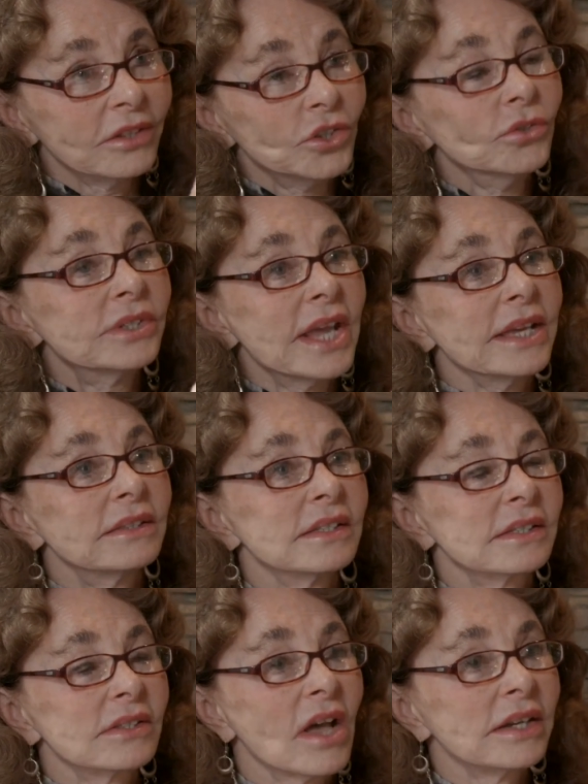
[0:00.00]
you take
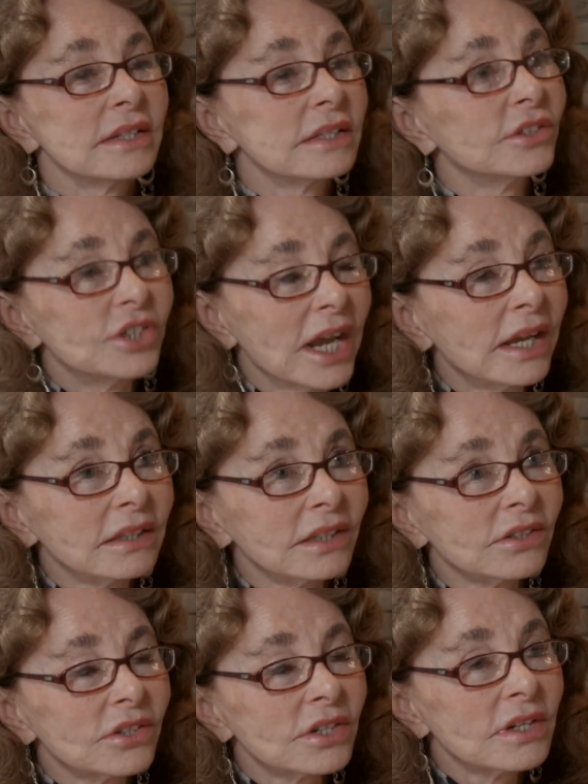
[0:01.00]
this on as a
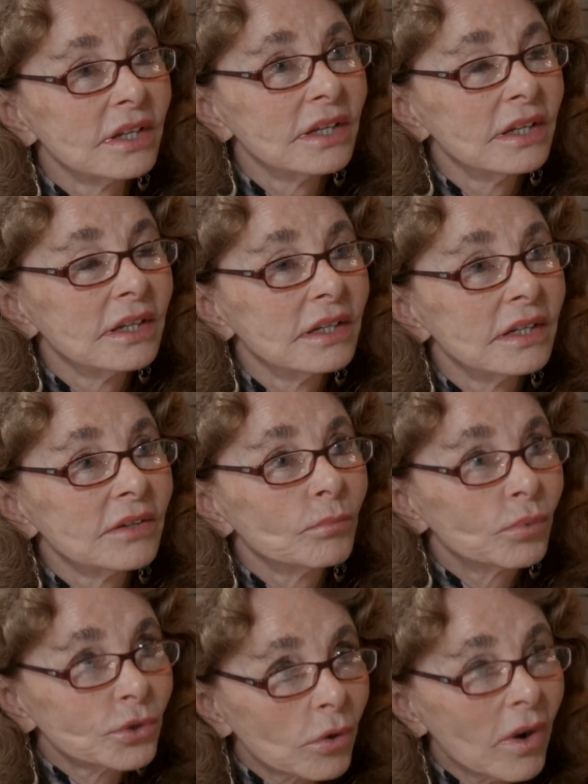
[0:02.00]
challenge.
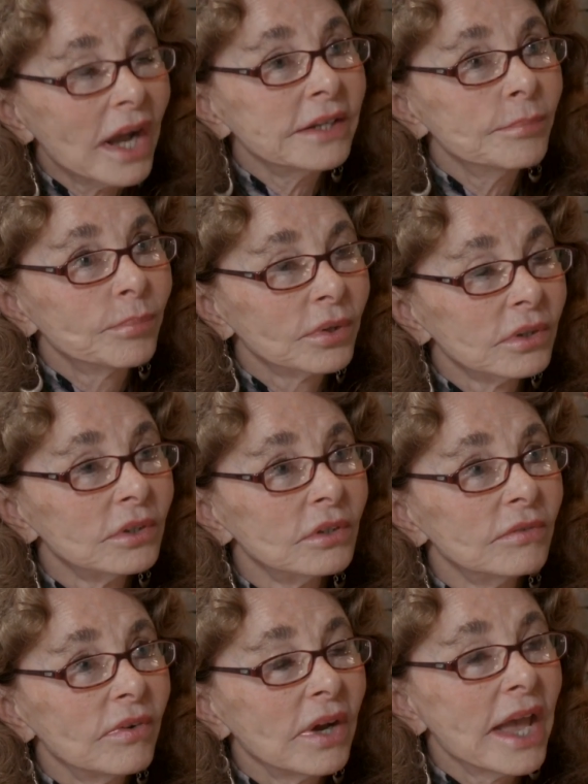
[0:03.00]
Try to
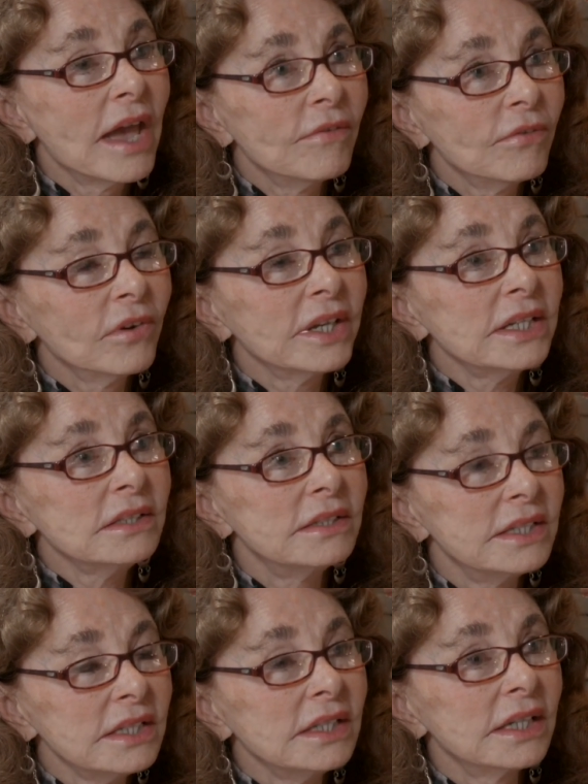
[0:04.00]
prove every
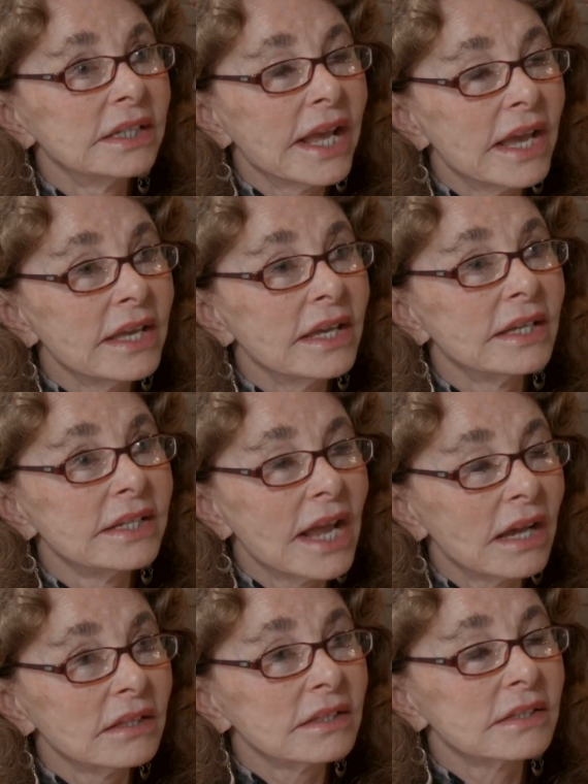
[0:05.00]
DNA
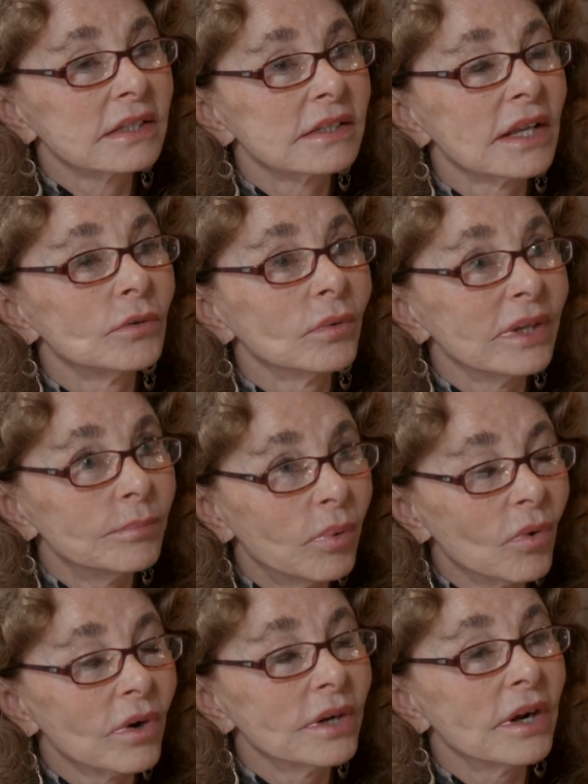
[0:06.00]
analysis and
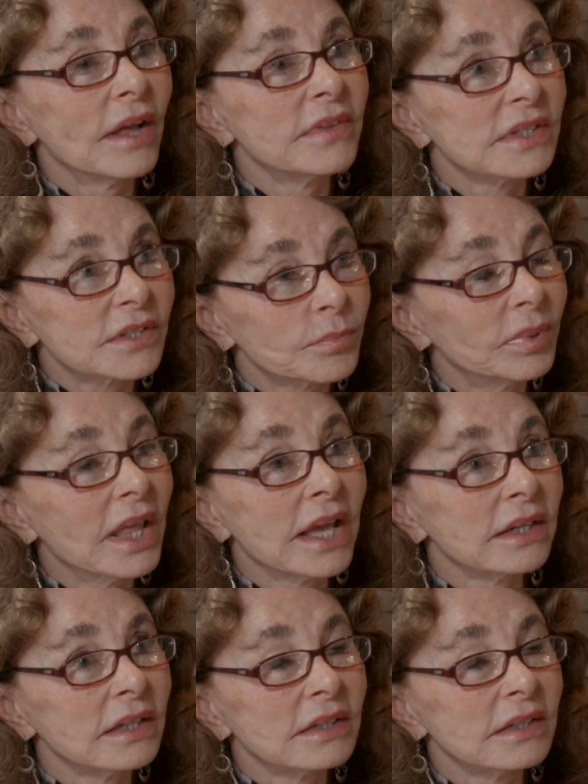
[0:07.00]
report on this planet.